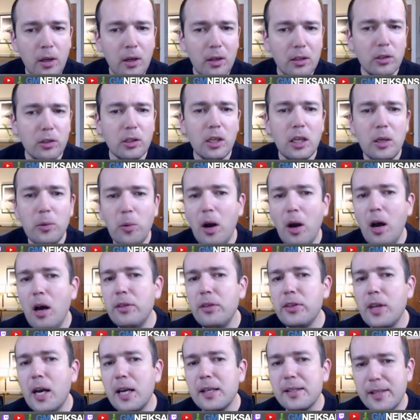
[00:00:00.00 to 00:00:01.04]
rook e1,
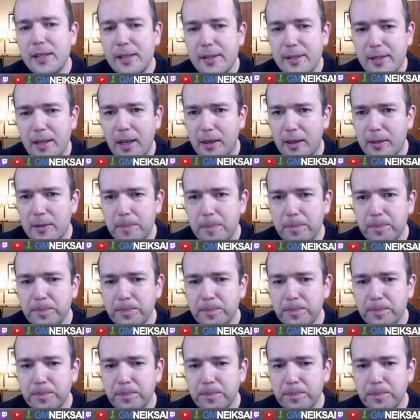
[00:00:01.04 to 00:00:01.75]
knight c6.